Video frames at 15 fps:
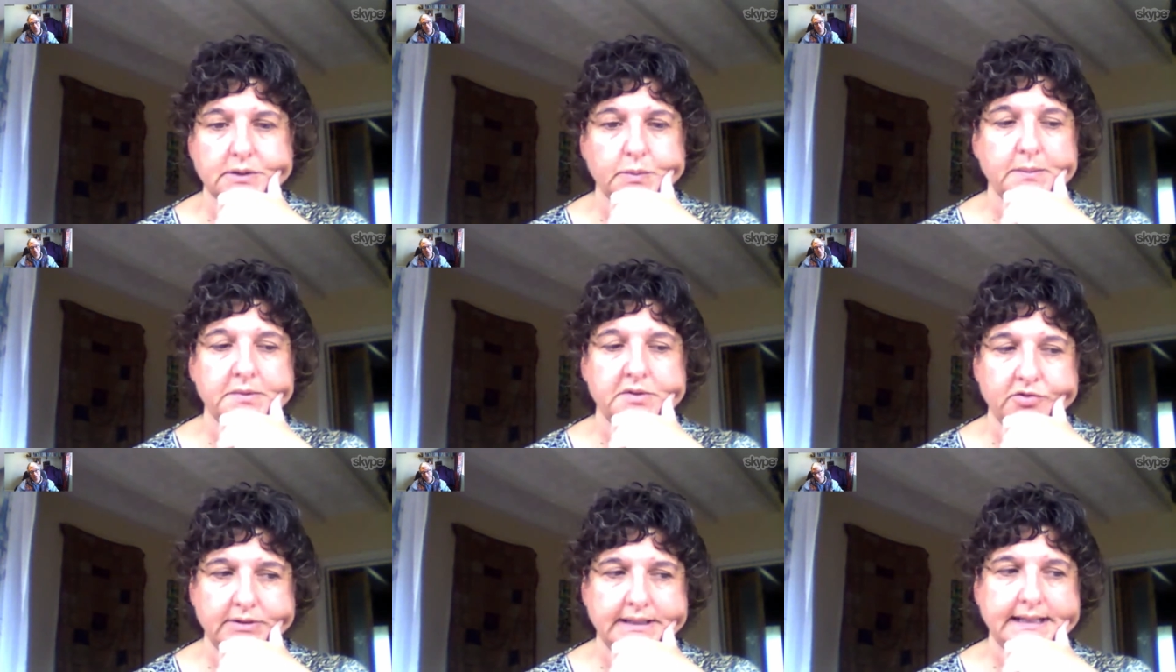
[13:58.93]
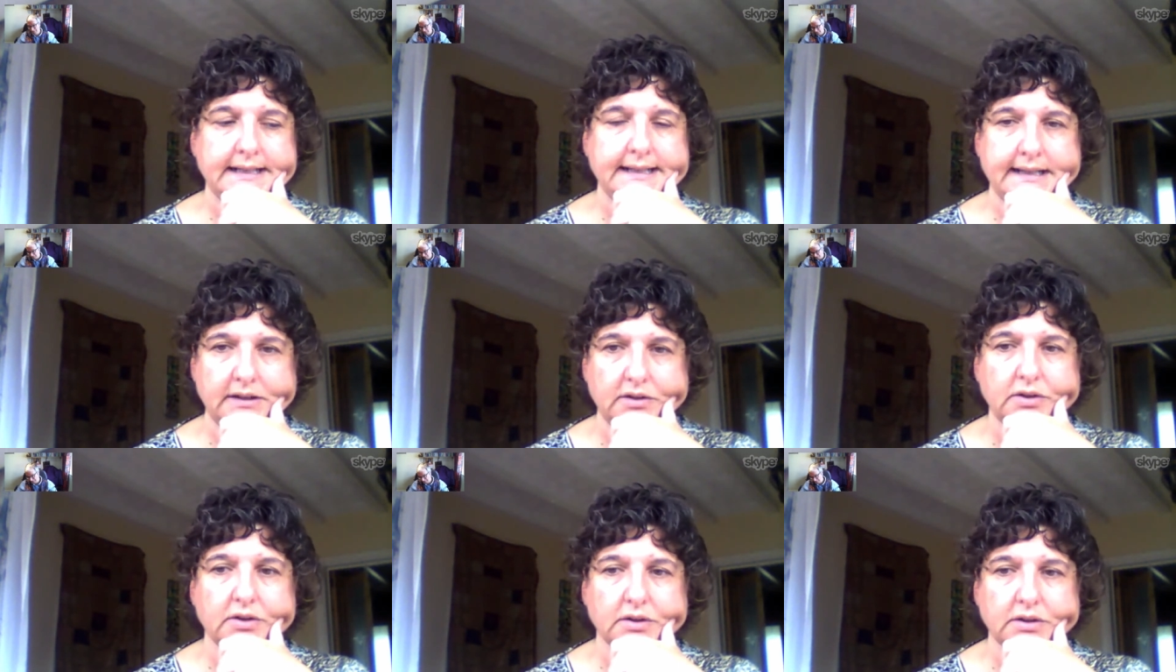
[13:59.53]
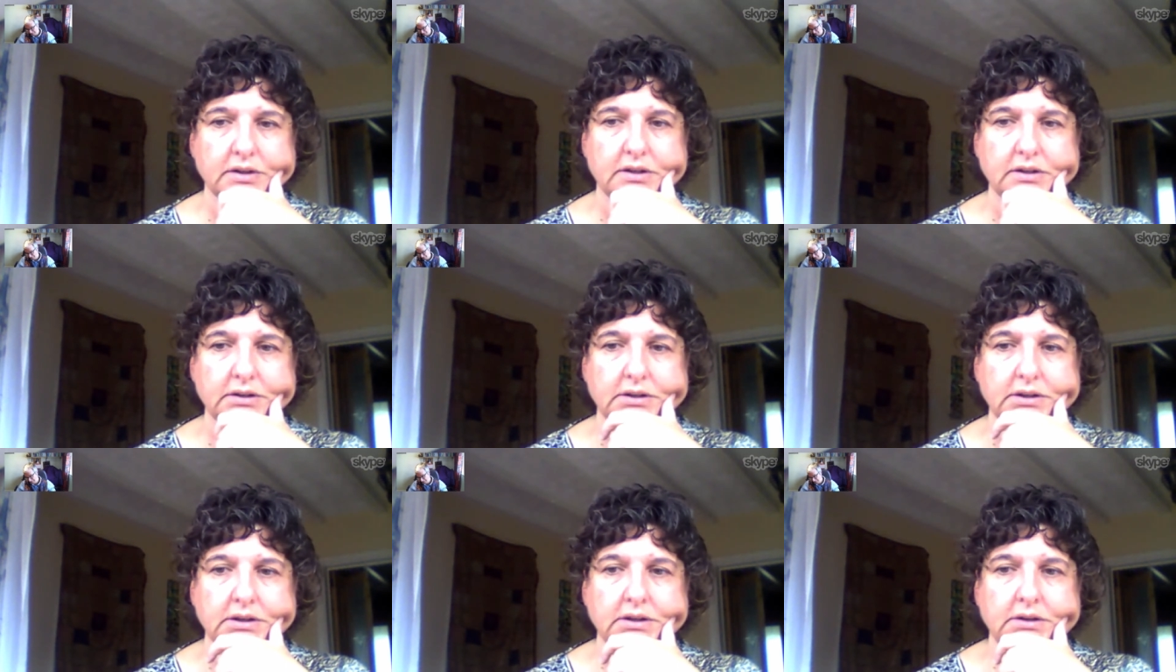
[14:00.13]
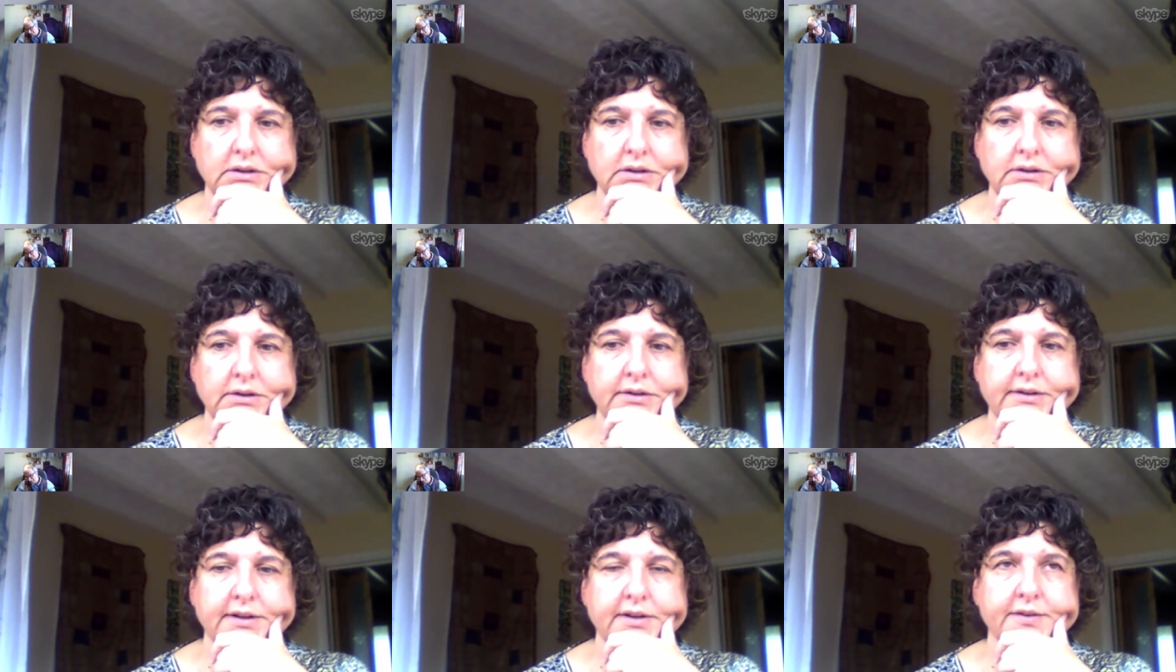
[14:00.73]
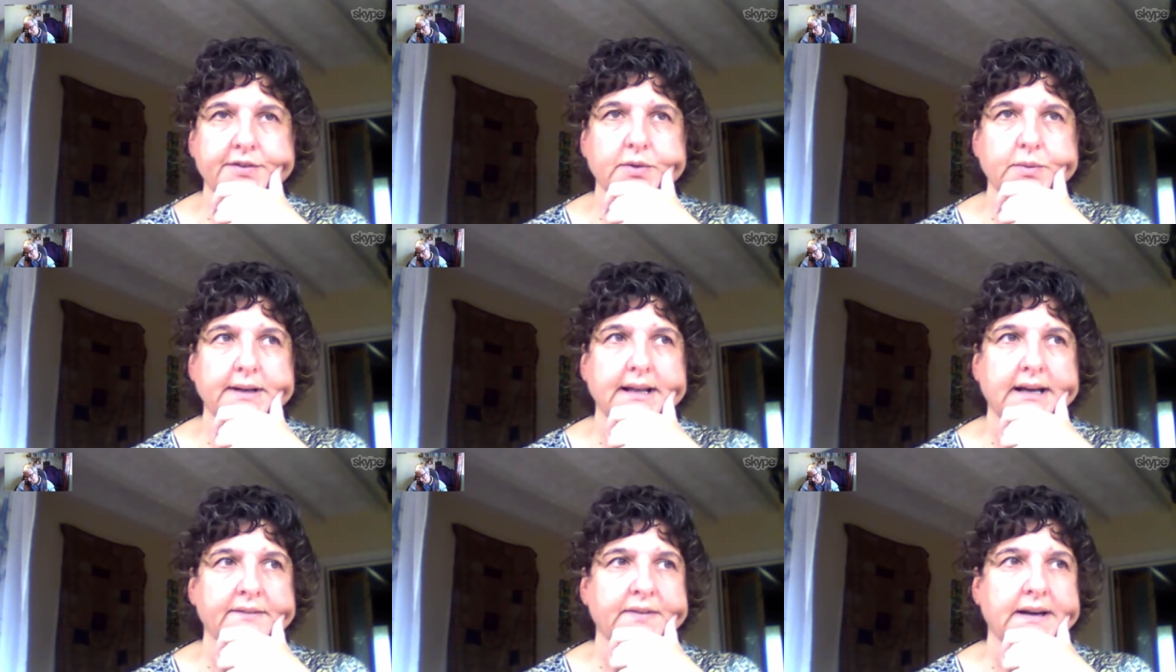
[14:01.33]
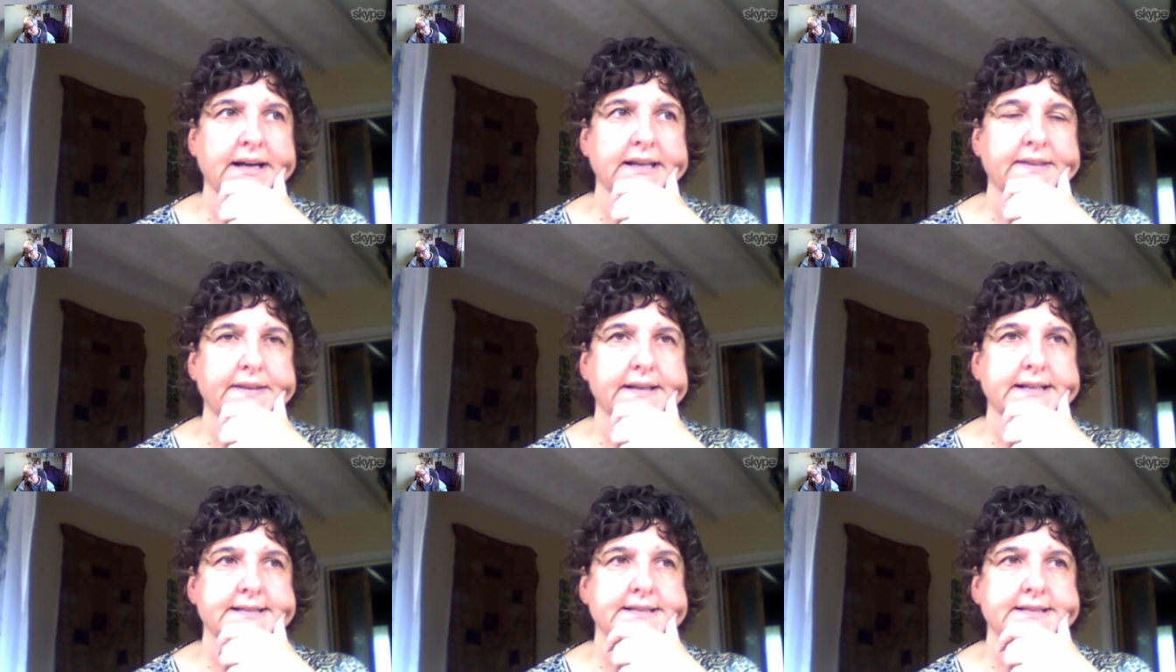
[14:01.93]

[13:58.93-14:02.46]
when we really look. You know, so when I, if I think